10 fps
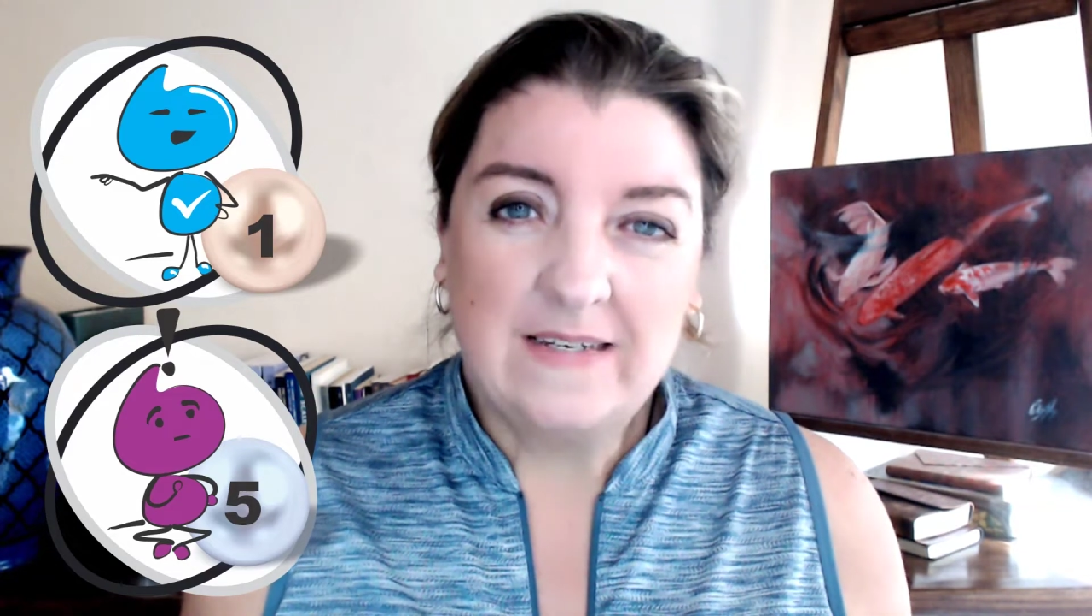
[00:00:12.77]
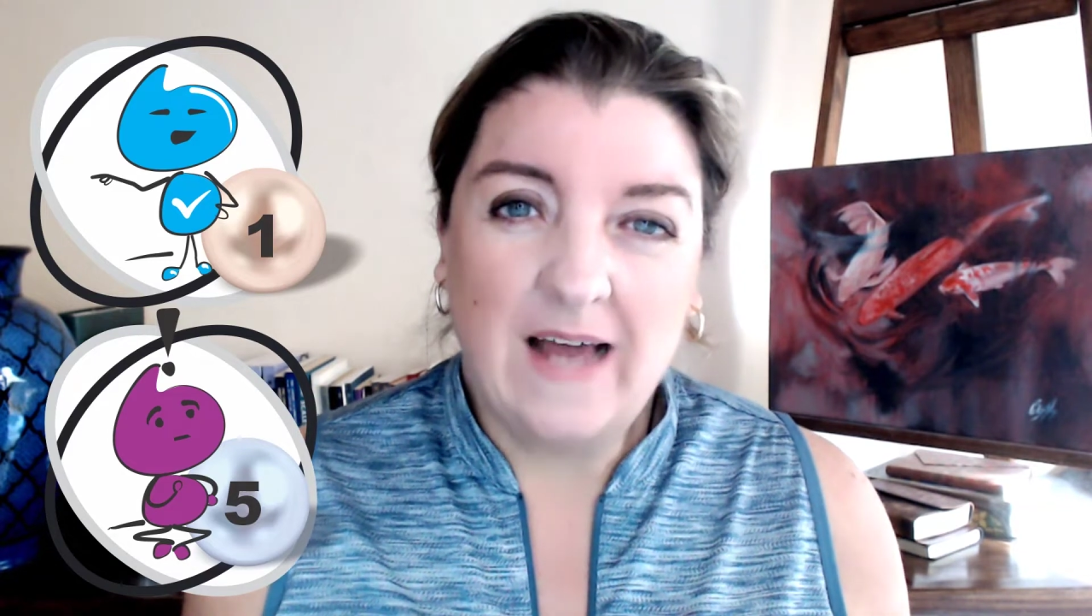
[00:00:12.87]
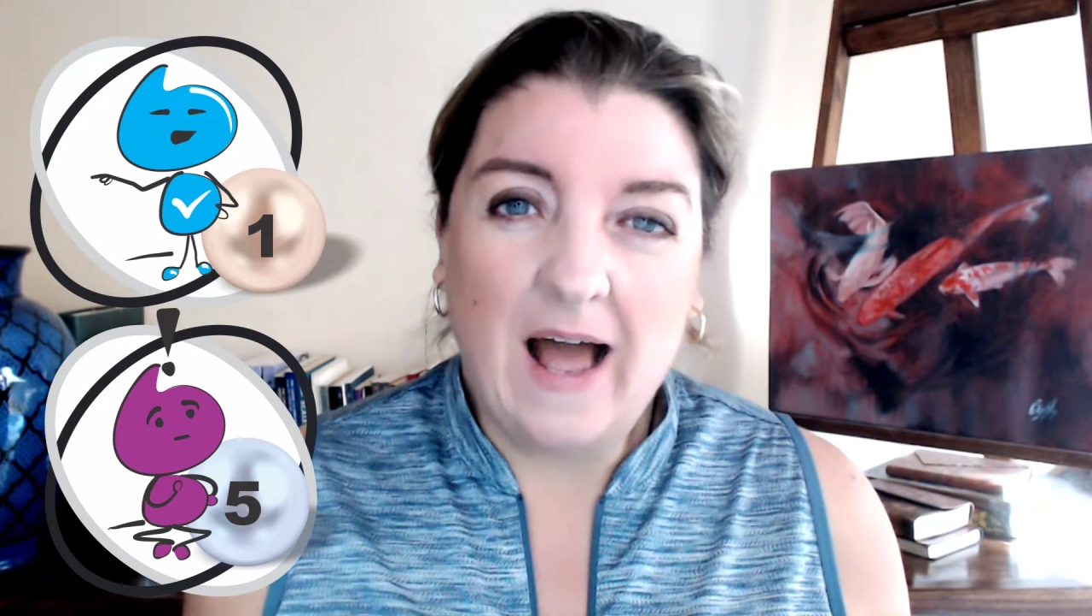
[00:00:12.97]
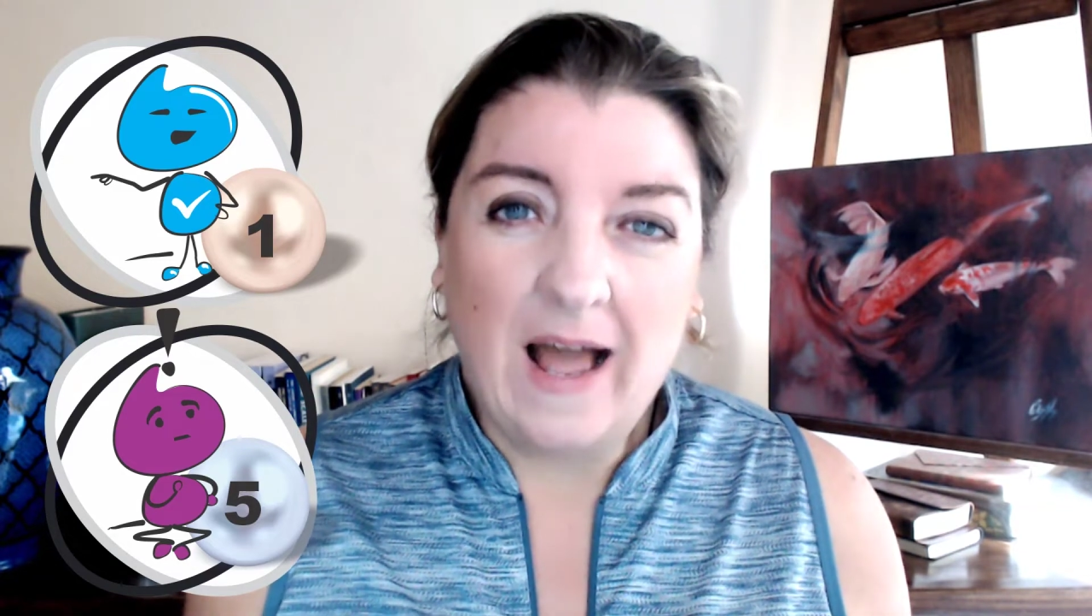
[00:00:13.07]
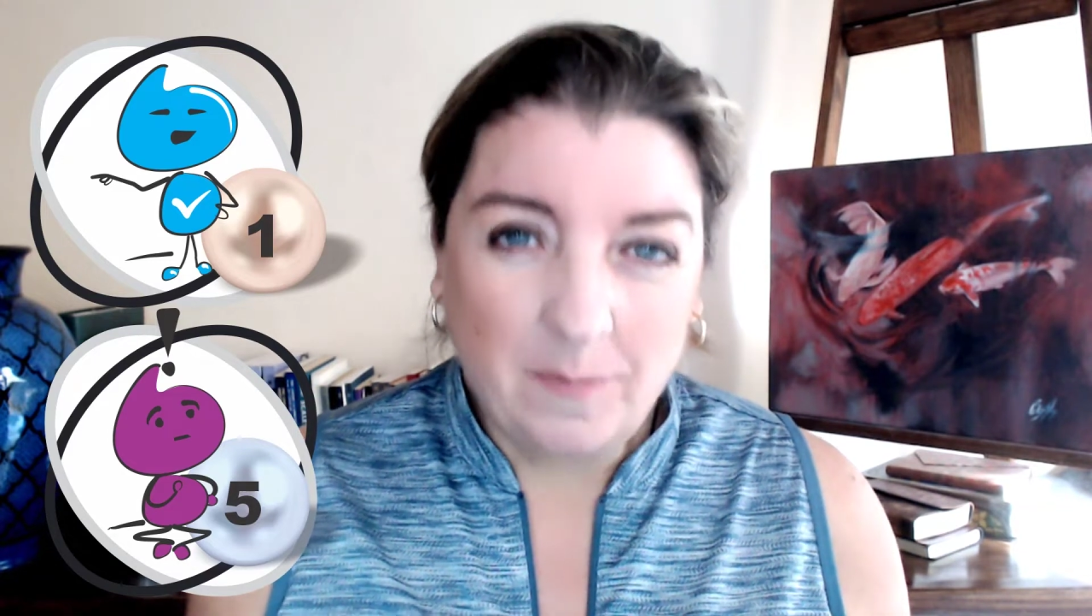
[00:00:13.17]

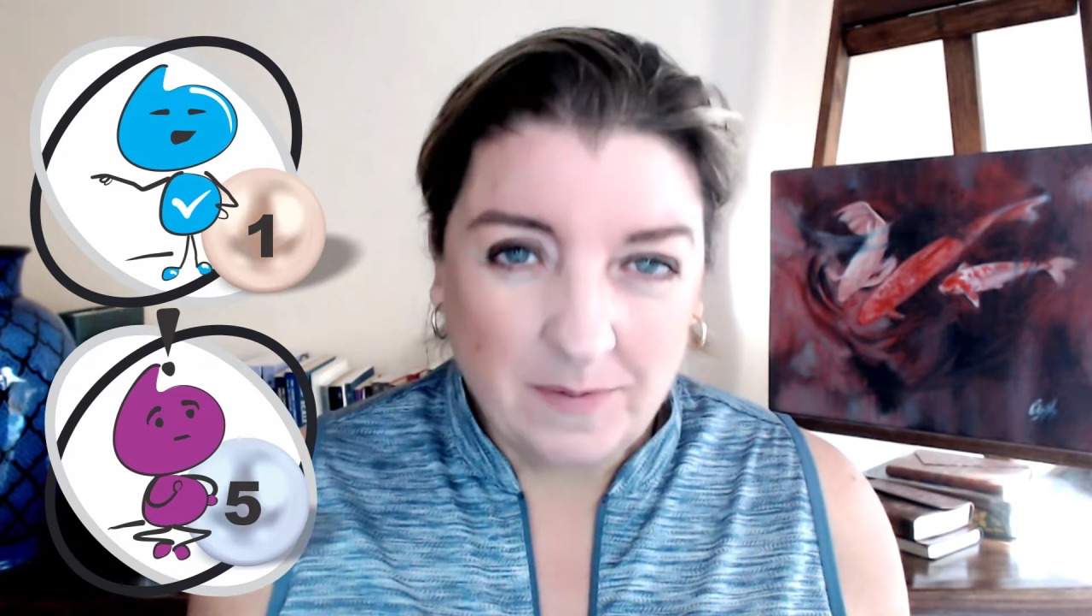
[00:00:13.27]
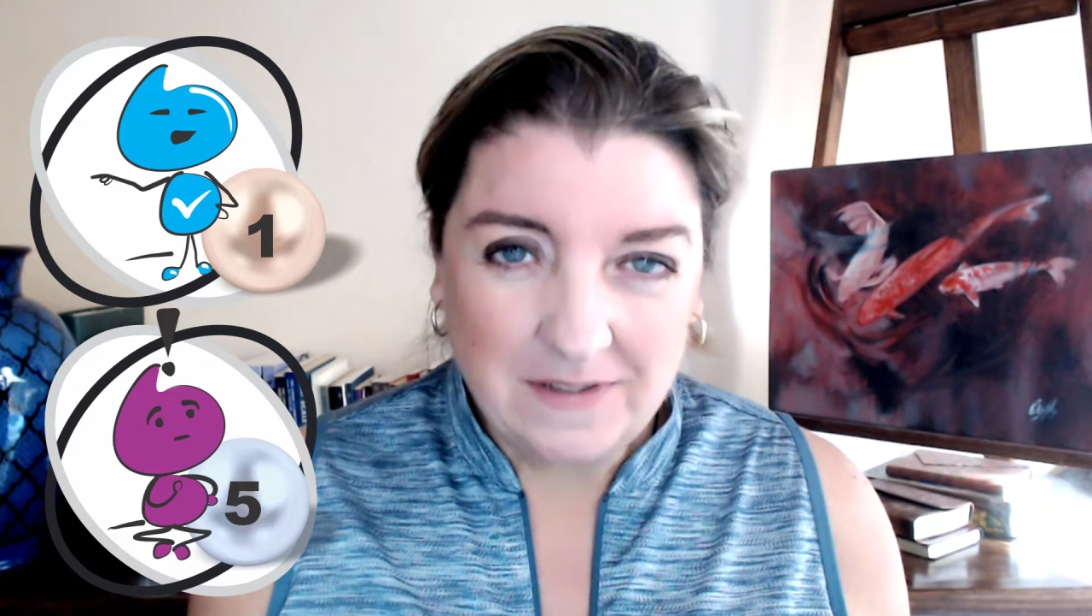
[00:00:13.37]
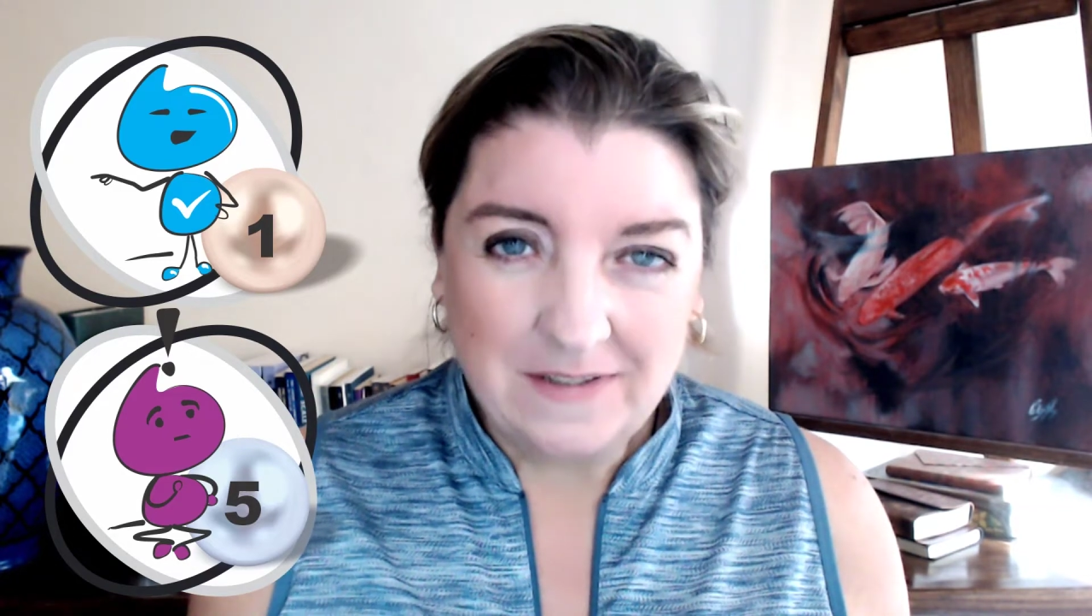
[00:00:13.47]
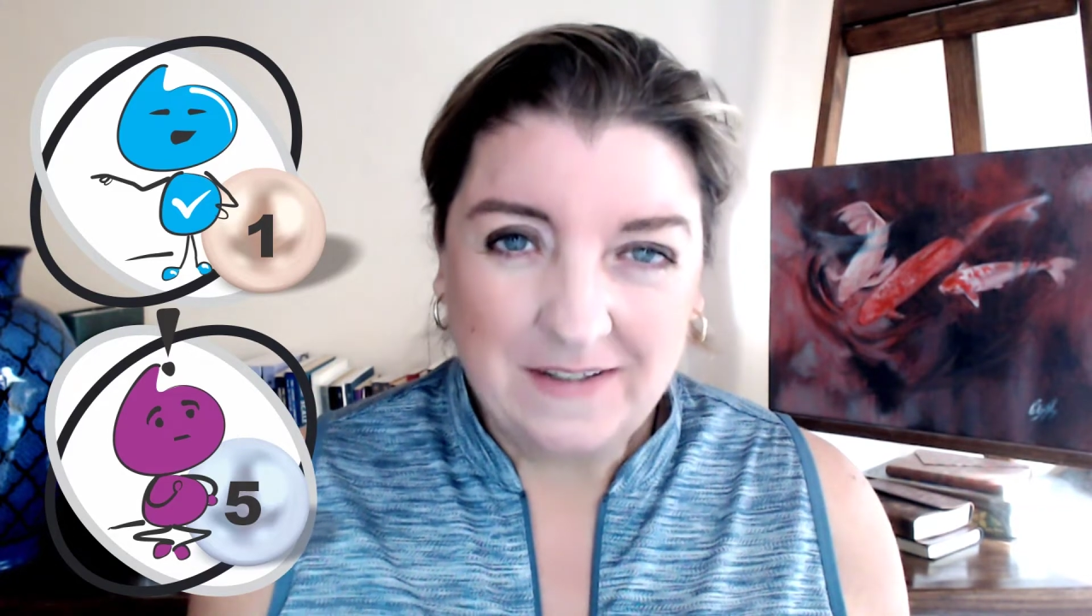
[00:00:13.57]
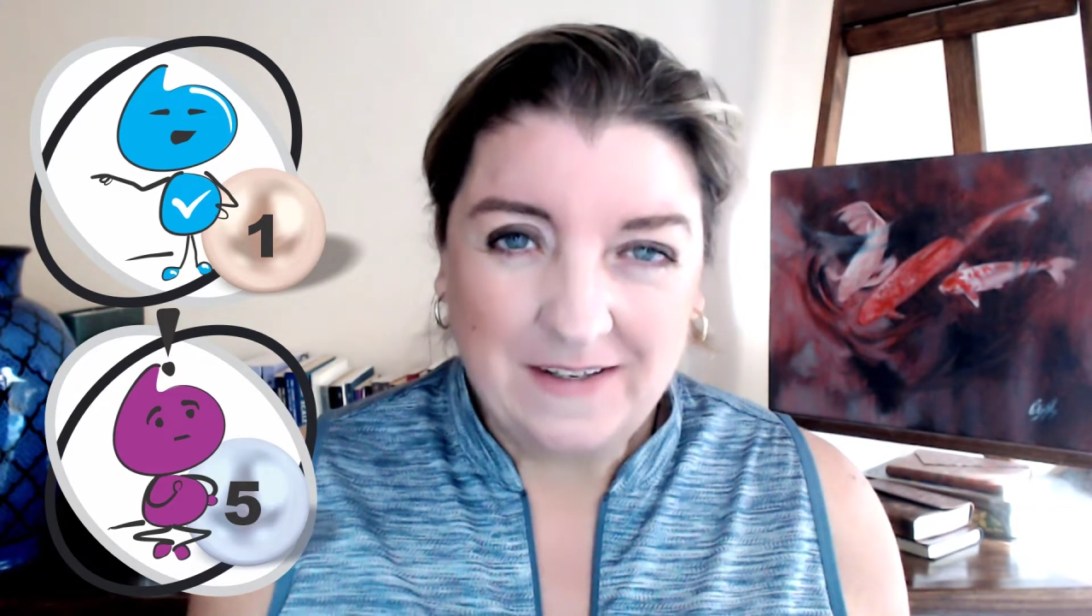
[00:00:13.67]
typed